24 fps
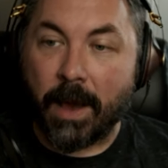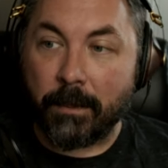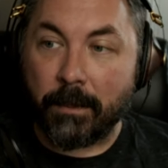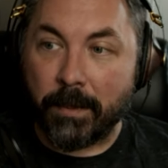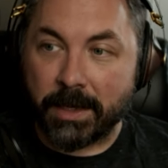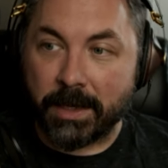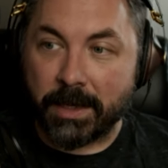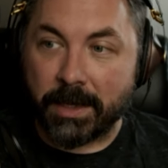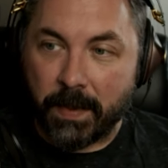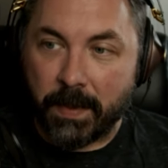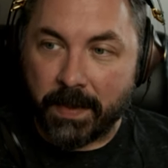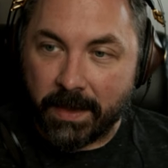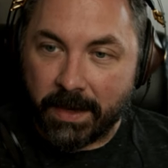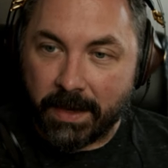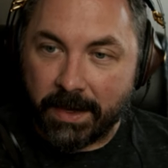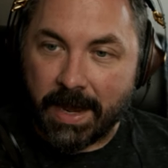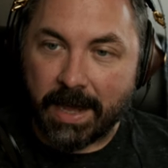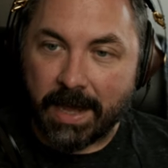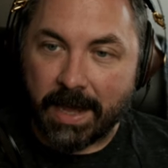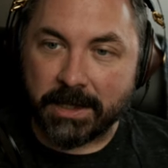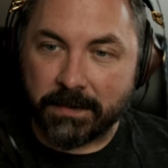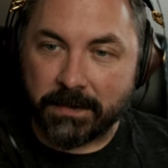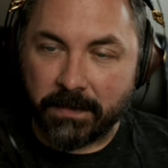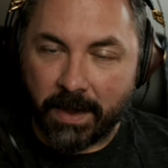to spend the
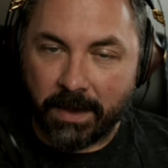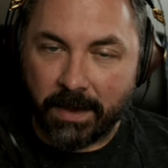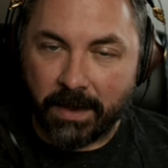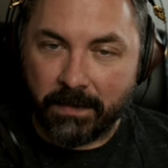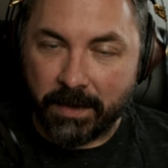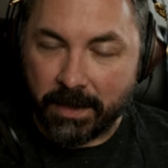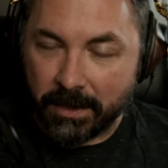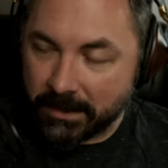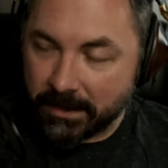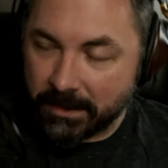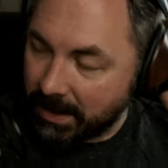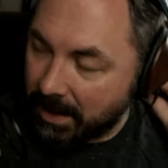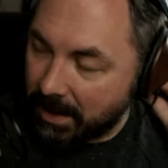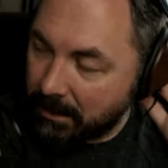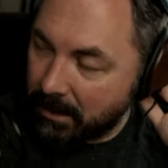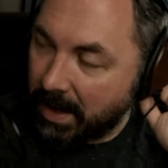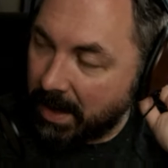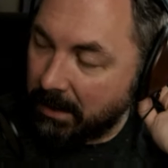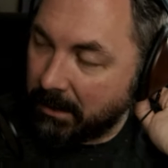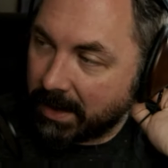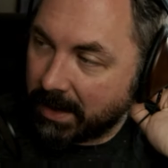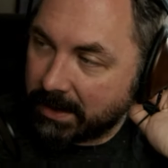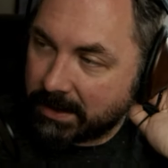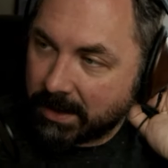next 5 years, and I made
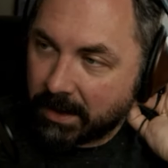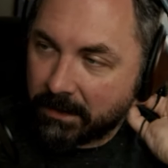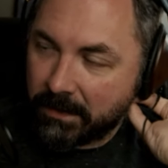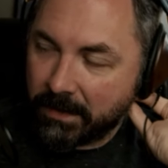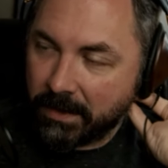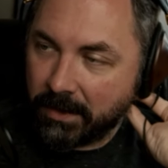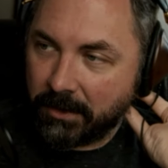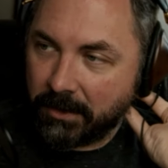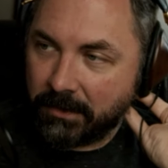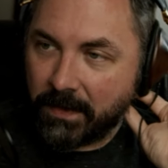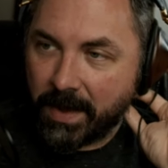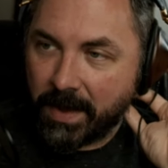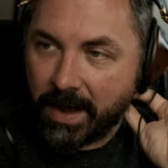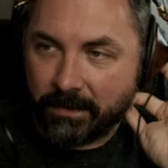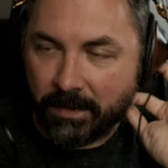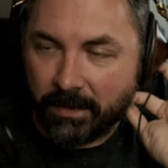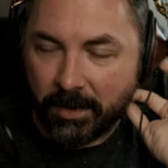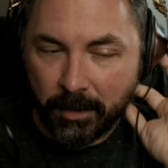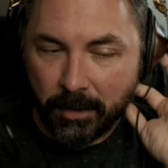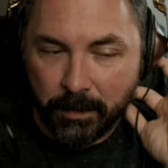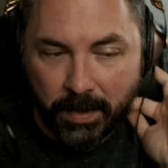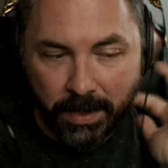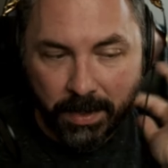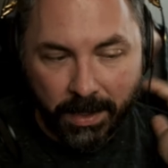myself a little
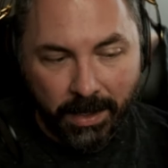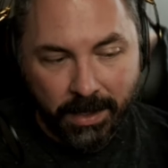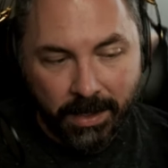5-year plan.